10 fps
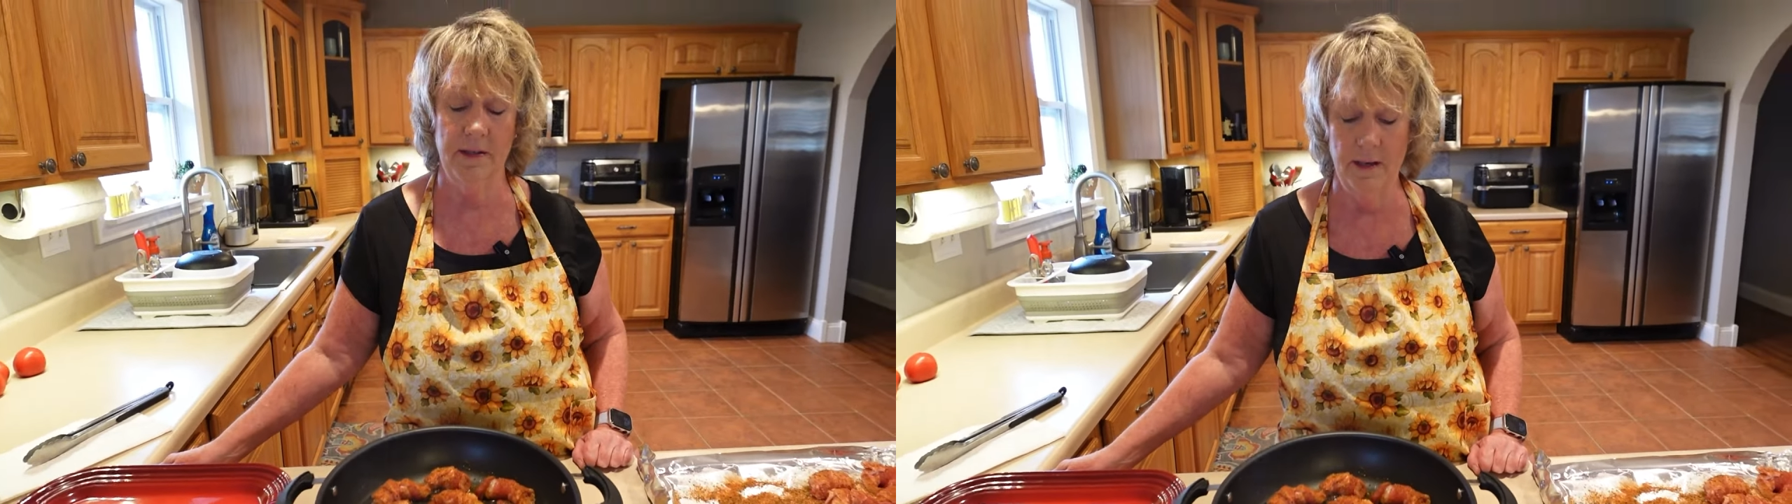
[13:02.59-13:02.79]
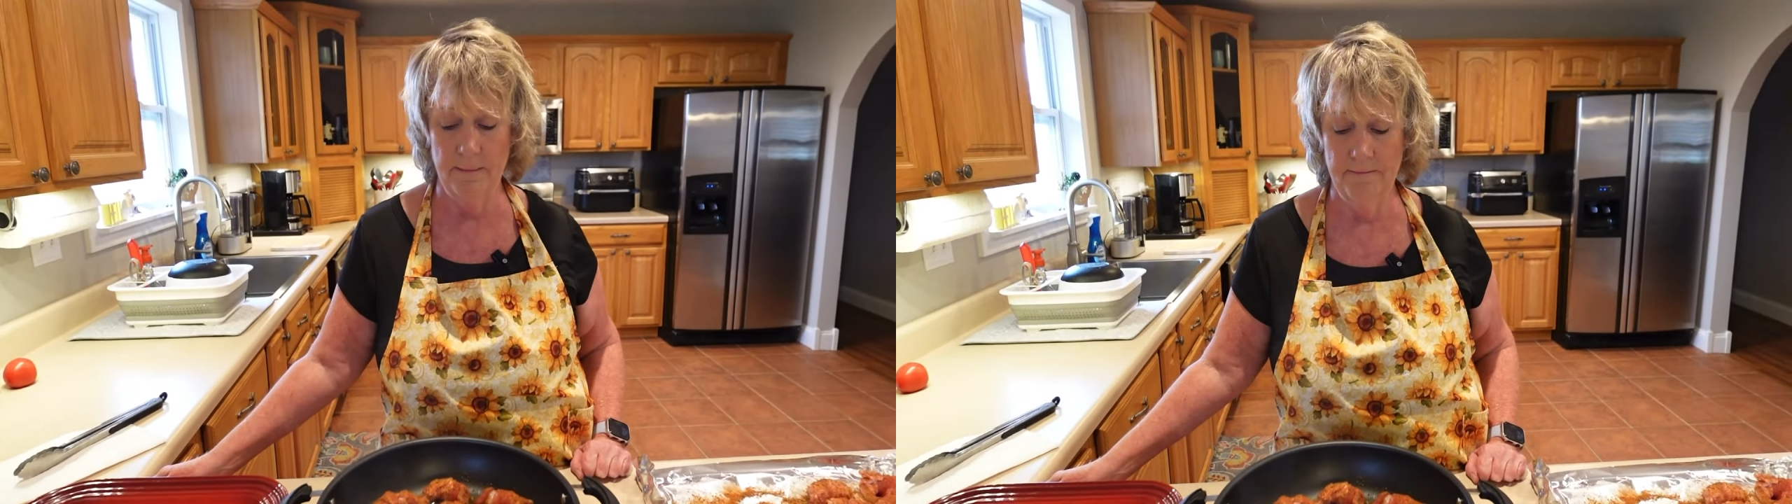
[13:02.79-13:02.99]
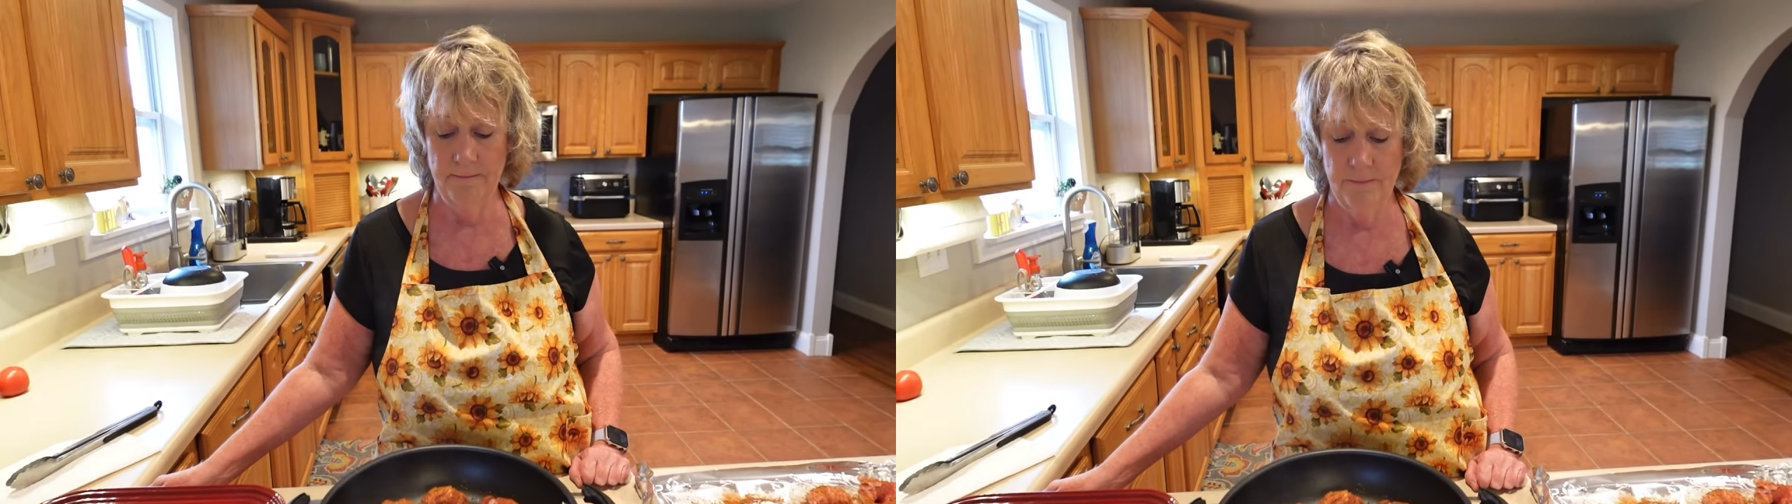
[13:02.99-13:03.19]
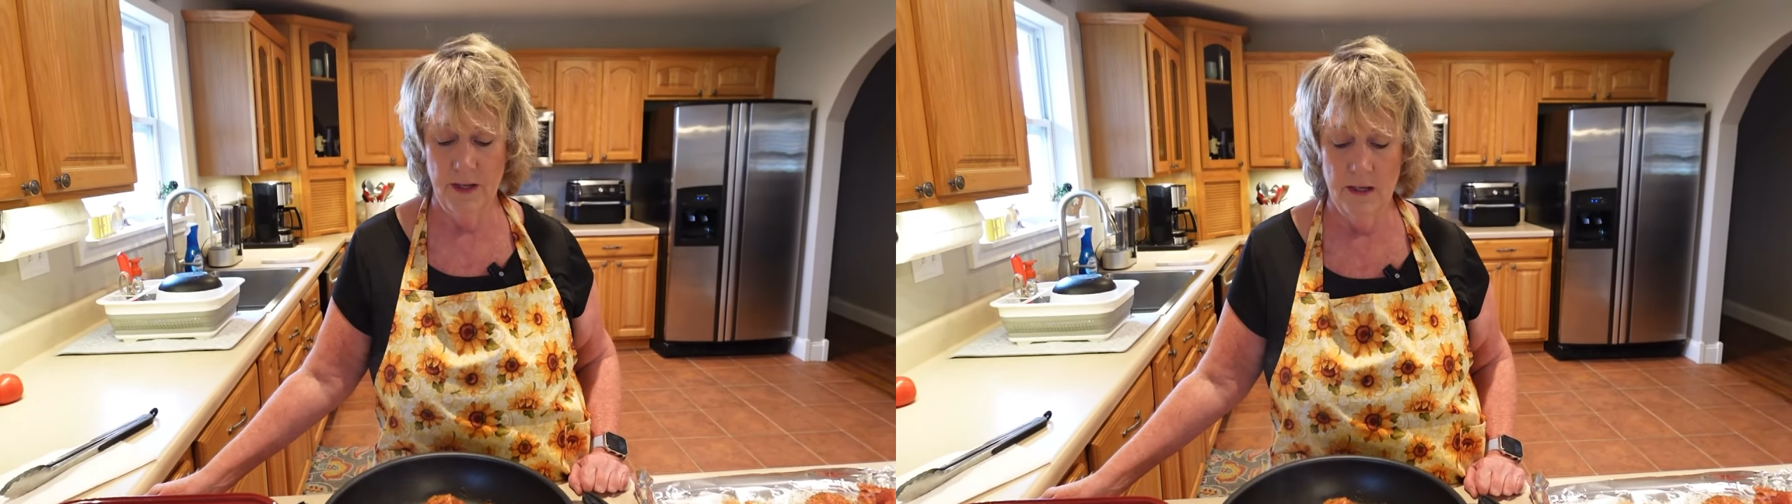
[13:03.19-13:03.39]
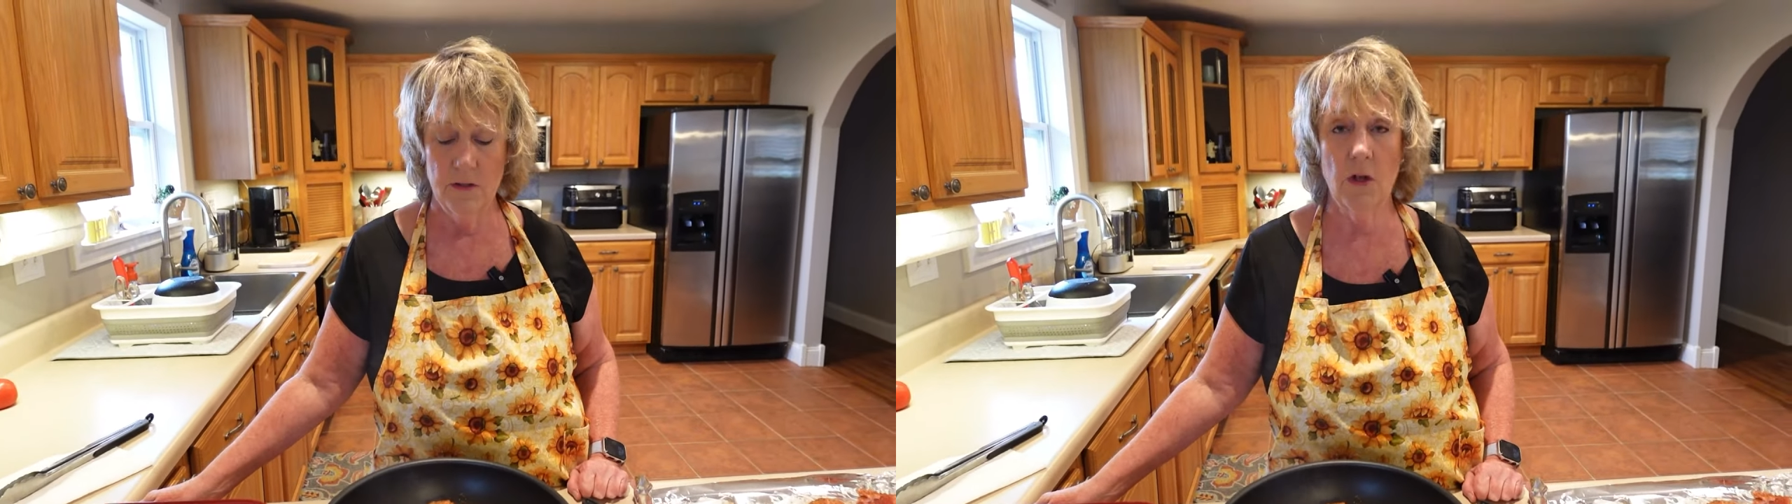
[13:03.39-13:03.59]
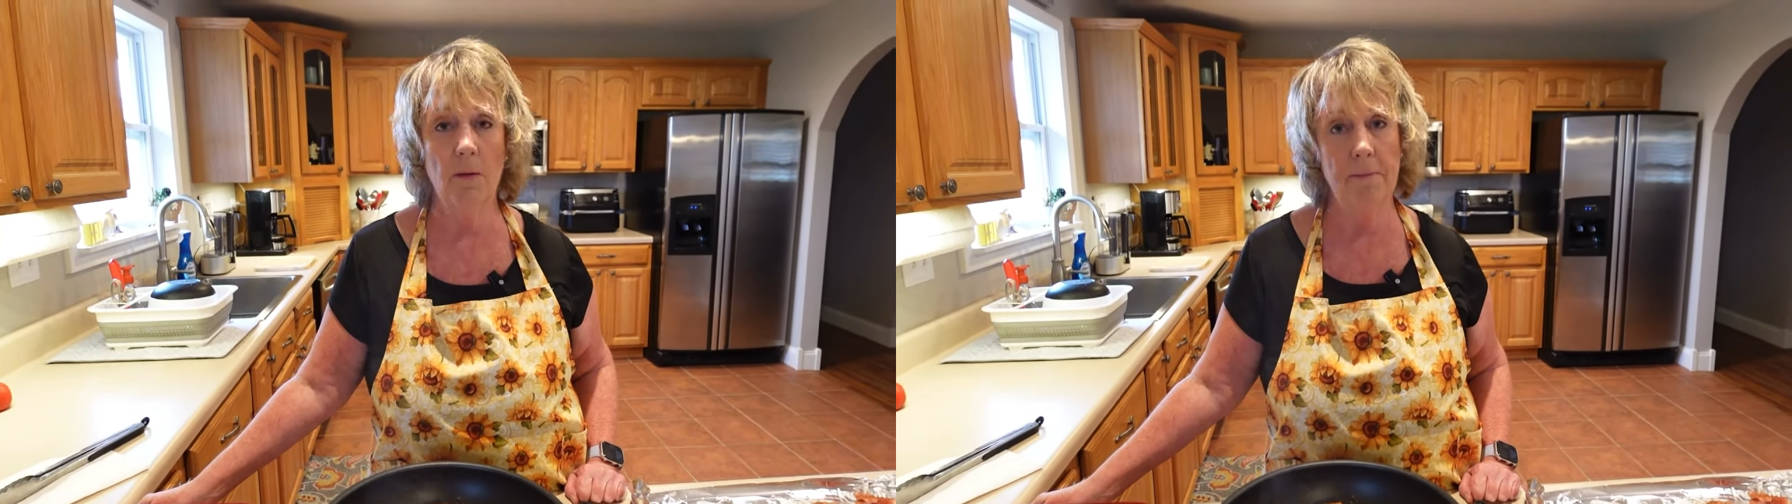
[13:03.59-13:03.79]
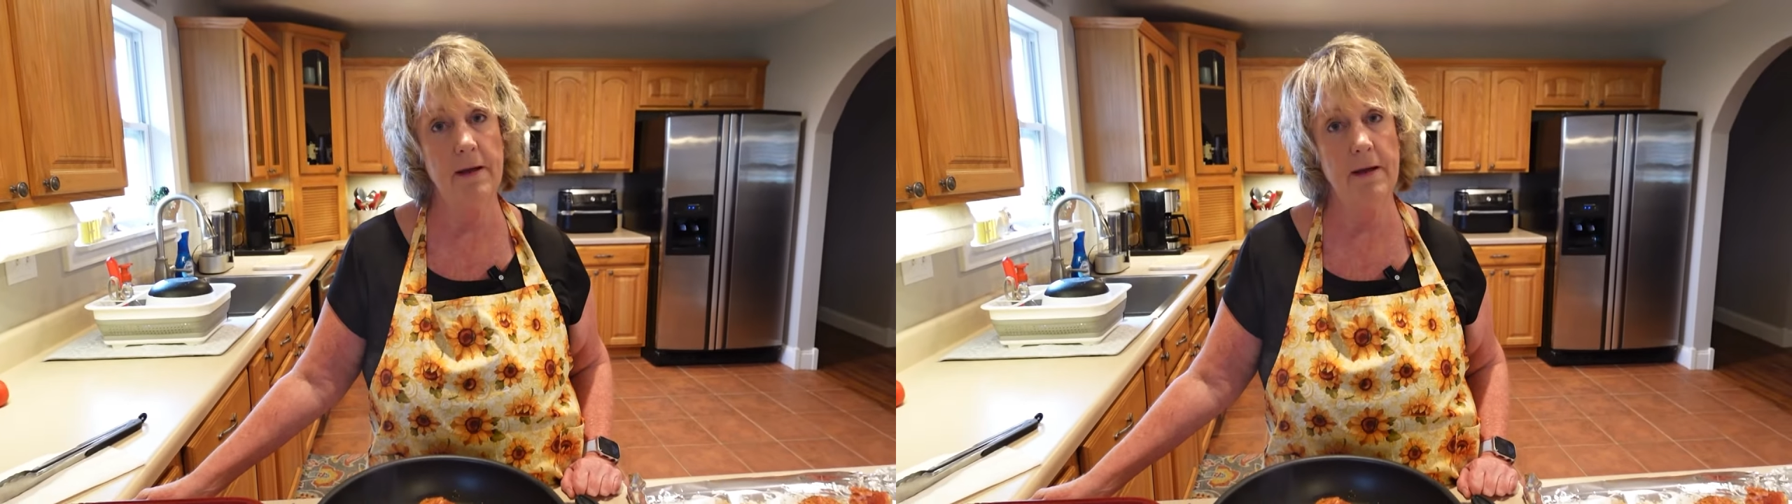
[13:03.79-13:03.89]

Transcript: salt and